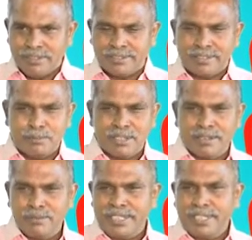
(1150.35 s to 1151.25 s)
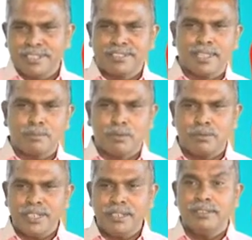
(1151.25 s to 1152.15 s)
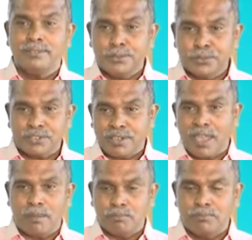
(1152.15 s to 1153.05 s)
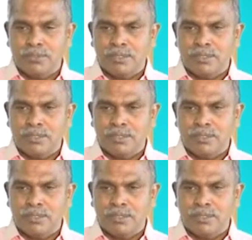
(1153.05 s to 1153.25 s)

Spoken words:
Some other vehicles are moving, you stop.